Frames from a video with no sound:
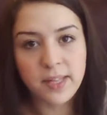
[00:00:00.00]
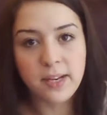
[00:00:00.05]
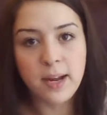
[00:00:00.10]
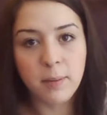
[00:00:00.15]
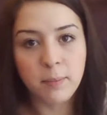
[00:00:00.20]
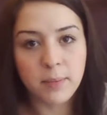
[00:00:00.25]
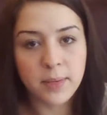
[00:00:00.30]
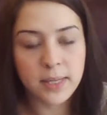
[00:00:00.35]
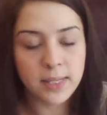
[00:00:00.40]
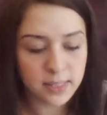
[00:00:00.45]

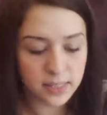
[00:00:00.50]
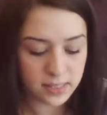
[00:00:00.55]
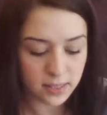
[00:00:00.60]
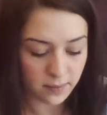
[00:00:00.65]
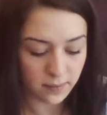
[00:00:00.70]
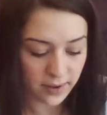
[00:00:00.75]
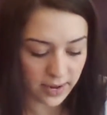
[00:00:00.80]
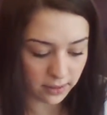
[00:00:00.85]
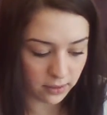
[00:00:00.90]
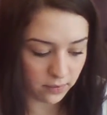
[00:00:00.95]
numbers
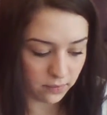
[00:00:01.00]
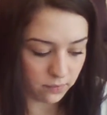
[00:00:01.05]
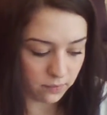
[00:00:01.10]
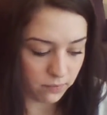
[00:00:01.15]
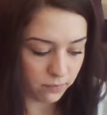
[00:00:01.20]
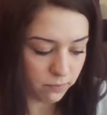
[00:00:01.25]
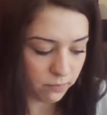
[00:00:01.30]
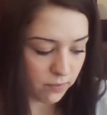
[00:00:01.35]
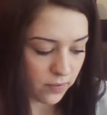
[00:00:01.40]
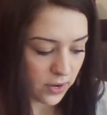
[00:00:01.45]
around the
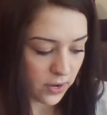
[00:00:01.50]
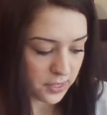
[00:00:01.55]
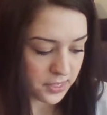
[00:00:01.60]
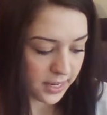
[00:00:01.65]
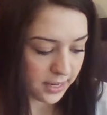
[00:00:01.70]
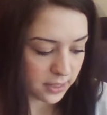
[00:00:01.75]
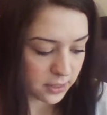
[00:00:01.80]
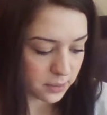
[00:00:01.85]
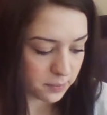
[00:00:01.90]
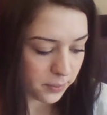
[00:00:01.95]

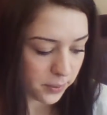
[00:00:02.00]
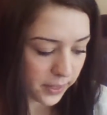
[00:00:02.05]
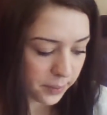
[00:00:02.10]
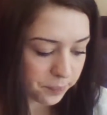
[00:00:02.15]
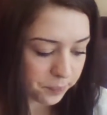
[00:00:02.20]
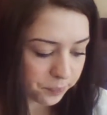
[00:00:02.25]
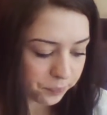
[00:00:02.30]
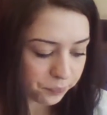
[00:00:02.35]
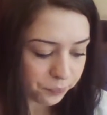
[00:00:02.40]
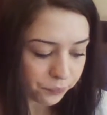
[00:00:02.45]
vertex point.